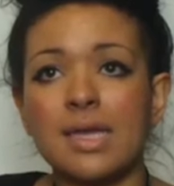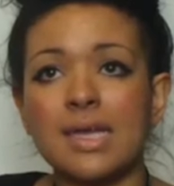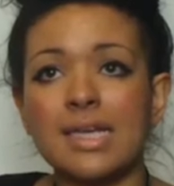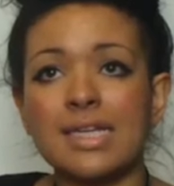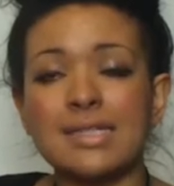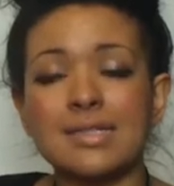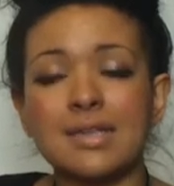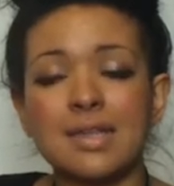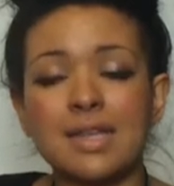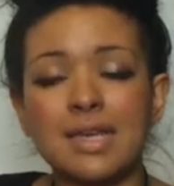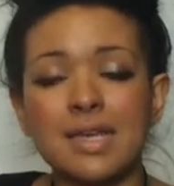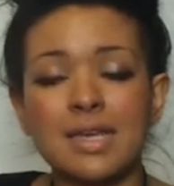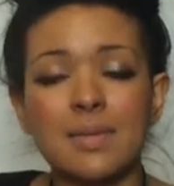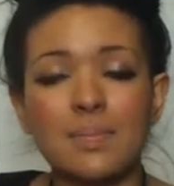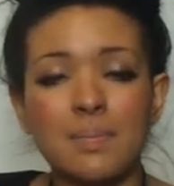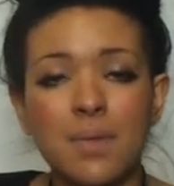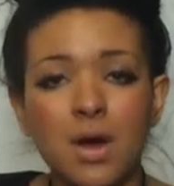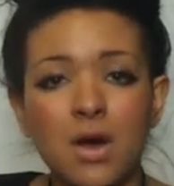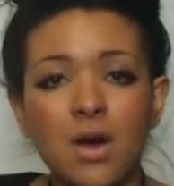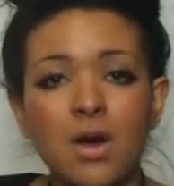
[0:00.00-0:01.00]
is, I think,
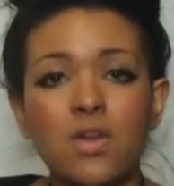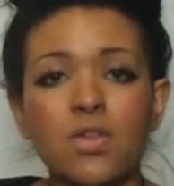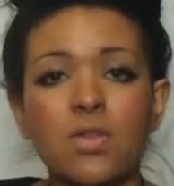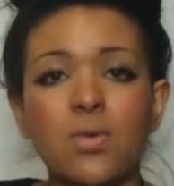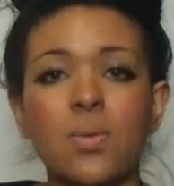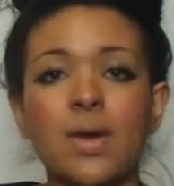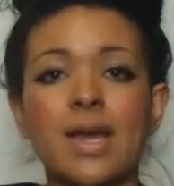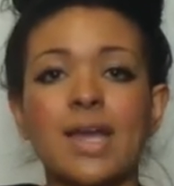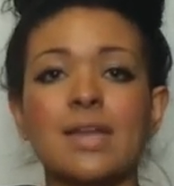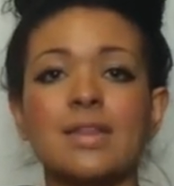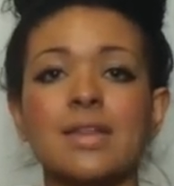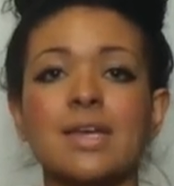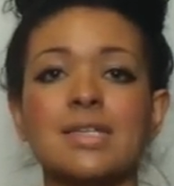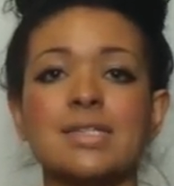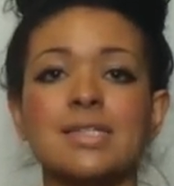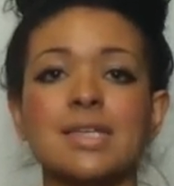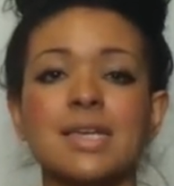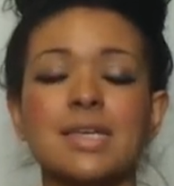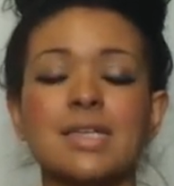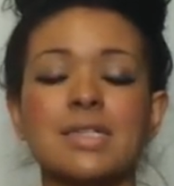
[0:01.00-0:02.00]
in part the way
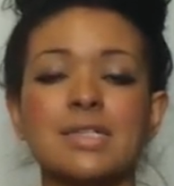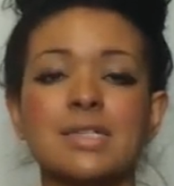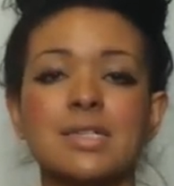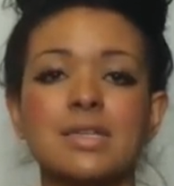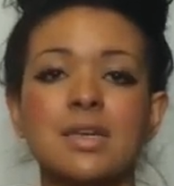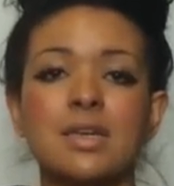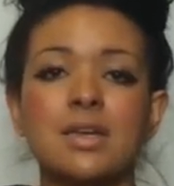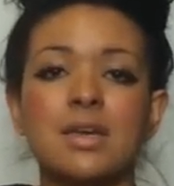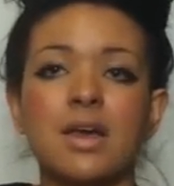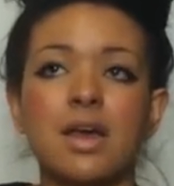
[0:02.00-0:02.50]
that it